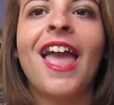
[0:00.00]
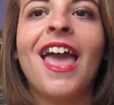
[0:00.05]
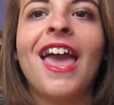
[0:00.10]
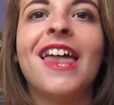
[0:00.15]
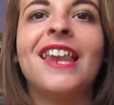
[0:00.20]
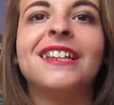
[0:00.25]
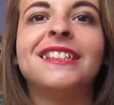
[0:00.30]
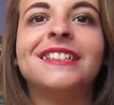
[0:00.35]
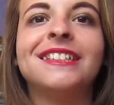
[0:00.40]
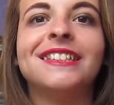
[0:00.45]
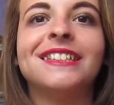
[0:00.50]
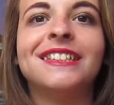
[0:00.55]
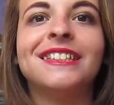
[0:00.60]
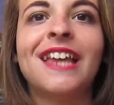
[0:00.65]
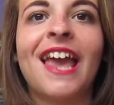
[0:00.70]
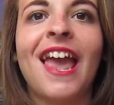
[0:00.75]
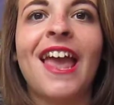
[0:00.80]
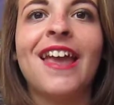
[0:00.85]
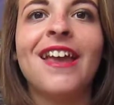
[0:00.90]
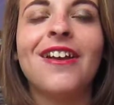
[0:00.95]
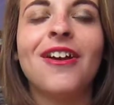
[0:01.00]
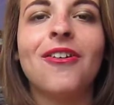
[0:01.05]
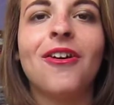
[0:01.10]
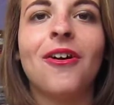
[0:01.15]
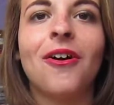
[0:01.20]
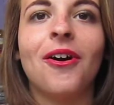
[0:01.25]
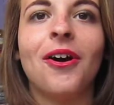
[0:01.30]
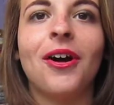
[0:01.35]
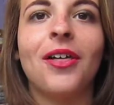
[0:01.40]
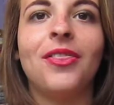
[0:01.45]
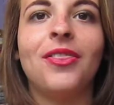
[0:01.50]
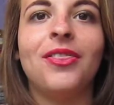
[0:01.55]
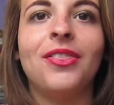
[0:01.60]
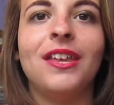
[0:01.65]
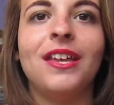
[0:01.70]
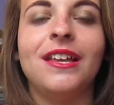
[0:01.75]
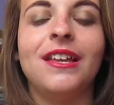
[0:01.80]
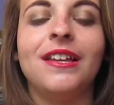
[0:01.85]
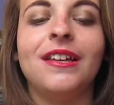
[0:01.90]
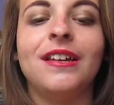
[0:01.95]
and it's a take on
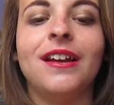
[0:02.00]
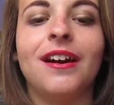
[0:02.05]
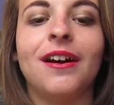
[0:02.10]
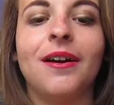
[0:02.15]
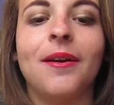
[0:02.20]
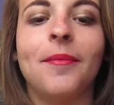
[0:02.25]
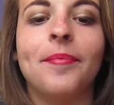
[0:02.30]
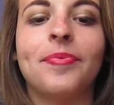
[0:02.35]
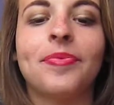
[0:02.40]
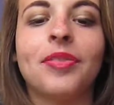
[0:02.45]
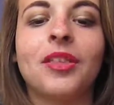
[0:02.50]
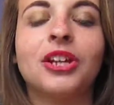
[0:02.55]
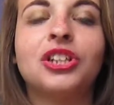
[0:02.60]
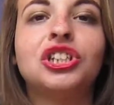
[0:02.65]
the um,